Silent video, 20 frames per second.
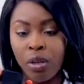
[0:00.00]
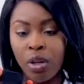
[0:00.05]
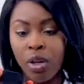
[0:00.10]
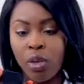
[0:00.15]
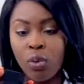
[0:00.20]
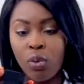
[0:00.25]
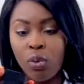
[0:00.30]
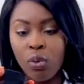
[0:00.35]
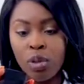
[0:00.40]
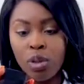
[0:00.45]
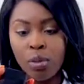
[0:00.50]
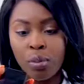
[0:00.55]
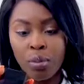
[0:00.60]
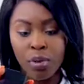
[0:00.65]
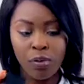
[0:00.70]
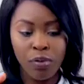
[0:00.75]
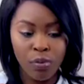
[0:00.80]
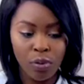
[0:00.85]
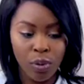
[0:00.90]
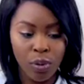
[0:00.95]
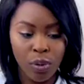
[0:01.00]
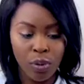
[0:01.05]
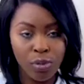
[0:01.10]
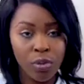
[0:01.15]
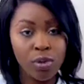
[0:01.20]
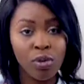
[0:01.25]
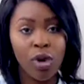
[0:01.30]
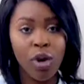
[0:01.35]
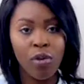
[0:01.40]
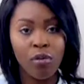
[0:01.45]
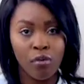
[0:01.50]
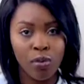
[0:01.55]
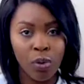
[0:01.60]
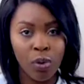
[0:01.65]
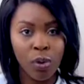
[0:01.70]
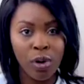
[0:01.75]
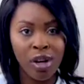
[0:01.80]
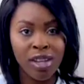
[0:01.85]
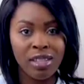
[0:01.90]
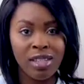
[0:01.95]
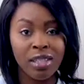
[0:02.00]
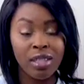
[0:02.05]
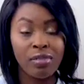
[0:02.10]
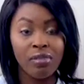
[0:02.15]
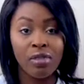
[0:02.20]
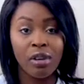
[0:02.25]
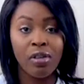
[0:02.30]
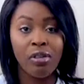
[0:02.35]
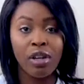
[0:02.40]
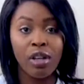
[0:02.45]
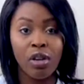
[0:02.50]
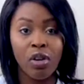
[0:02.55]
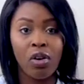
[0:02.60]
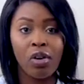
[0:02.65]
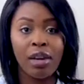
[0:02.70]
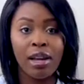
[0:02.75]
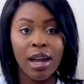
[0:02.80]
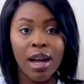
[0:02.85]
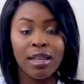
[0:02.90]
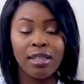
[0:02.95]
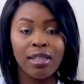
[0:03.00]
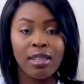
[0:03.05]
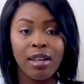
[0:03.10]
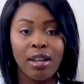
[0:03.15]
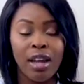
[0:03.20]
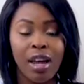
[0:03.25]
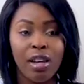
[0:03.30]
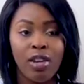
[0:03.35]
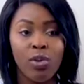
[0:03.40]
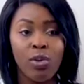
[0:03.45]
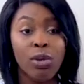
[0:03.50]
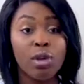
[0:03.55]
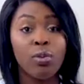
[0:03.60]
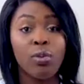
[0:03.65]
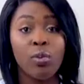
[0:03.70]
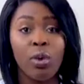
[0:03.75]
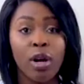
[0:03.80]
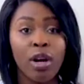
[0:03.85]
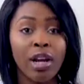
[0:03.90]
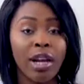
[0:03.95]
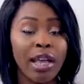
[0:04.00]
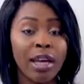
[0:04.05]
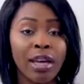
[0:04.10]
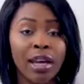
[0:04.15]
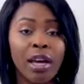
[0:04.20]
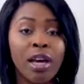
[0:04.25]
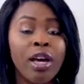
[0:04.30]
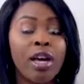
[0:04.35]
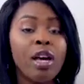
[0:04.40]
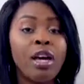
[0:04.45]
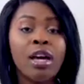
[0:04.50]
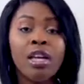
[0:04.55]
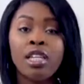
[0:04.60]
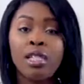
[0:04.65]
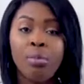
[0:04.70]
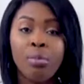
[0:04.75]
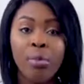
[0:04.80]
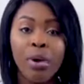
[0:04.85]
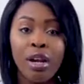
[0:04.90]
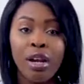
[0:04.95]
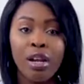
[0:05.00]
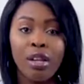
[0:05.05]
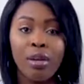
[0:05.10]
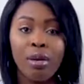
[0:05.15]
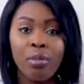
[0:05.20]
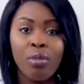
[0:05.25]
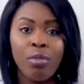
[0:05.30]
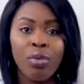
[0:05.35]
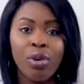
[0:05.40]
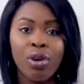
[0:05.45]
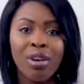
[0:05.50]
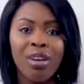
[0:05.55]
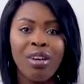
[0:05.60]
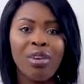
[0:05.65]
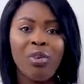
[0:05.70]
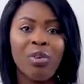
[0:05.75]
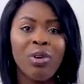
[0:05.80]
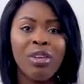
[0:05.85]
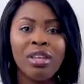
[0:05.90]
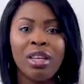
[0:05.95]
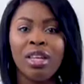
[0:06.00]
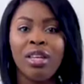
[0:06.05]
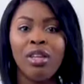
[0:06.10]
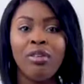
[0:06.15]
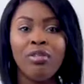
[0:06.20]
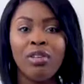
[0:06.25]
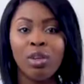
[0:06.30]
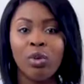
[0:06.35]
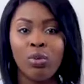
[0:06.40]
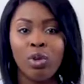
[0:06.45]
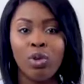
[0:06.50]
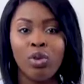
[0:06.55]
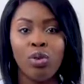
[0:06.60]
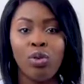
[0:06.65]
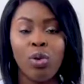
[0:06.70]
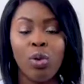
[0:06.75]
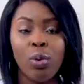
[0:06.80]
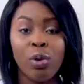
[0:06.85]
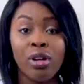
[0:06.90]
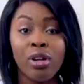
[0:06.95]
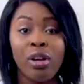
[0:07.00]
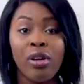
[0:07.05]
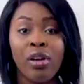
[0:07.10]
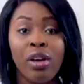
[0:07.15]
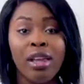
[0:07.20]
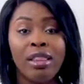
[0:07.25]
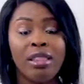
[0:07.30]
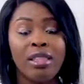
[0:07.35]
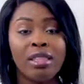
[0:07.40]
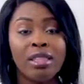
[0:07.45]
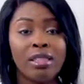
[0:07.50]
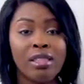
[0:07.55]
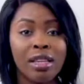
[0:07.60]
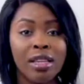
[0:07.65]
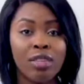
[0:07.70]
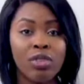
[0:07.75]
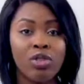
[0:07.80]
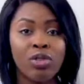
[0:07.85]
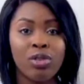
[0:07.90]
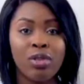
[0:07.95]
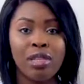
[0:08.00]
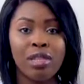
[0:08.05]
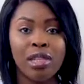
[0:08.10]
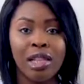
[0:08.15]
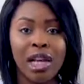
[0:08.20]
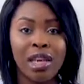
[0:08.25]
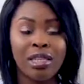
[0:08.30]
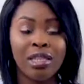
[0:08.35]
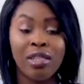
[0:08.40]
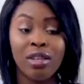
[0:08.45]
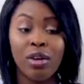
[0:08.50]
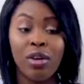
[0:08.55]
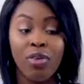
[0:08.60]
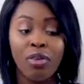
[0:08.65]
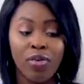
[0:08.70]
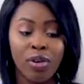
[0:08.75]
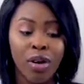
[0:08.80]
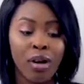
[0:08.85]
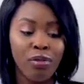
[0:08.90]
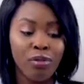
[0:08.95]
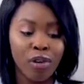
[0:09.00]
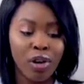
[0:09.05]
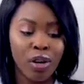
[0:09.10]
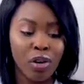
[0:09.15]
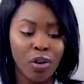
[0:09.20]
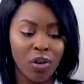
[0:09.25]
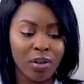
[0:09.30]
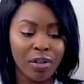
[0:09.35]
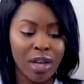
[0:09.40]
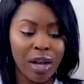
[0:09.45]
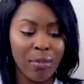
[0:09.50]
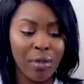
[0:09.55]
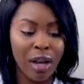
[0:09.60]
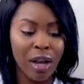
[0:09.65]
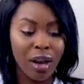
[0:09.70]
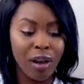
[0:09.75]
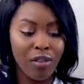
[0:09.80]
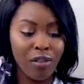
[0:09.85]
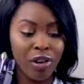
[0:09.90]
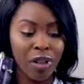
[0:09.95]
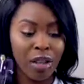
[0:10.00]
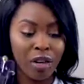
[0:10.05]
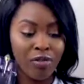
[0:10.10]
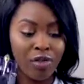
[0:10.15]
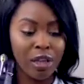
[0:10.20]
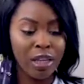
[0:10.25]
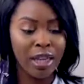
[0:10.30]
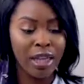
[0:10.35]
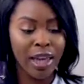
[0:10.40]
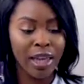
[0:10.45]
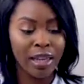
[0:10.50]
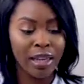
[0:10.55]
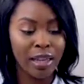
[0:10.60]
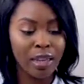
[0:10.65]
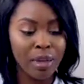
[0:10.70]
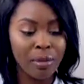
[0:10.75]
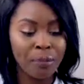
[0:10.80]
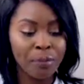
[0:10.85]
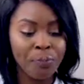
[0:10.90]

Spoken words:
eau de perfume, so of course it's very long lasting, and you can wear it like sprayed in the morning or in the evening when you're going out, and the scent just lasts a very long time, and I really like it.